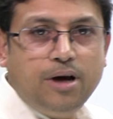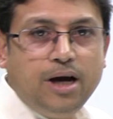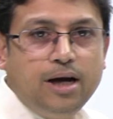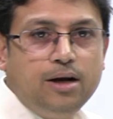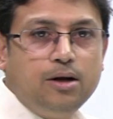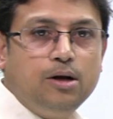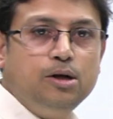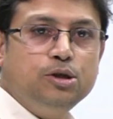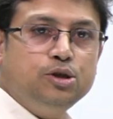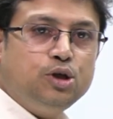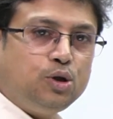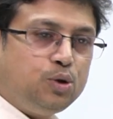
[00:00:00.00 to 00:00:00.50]
ion
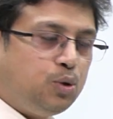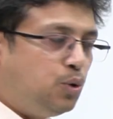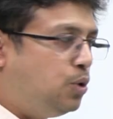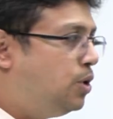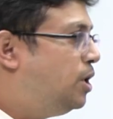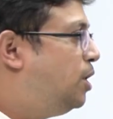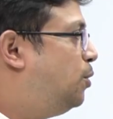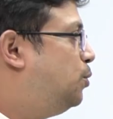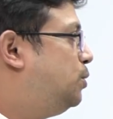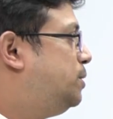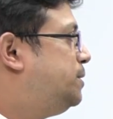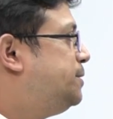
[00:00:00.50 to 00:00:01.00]
also thrown
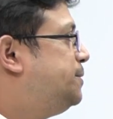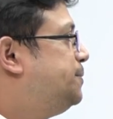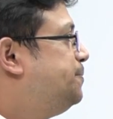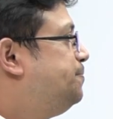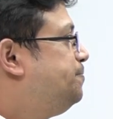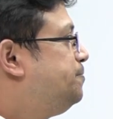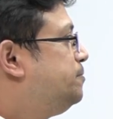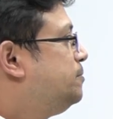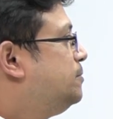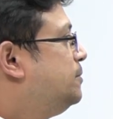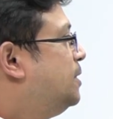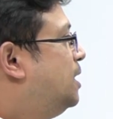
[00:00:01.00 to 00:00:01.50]
out.
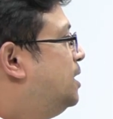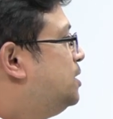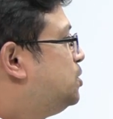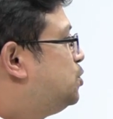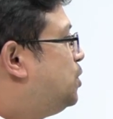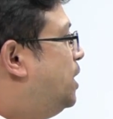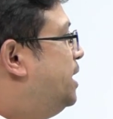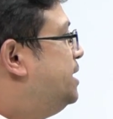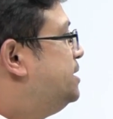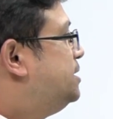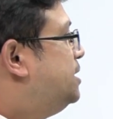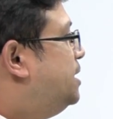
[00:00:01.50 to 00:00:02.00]

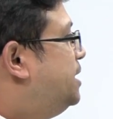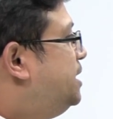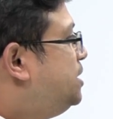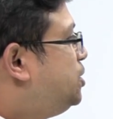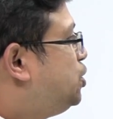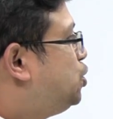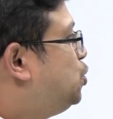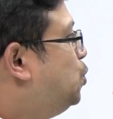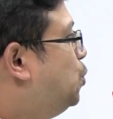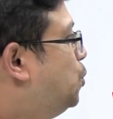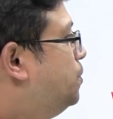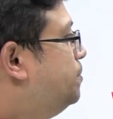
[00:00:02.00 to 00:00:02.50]
So answer is
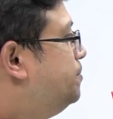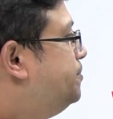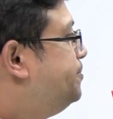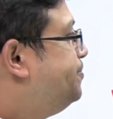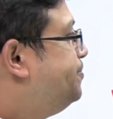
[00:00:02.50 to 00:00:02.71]
2.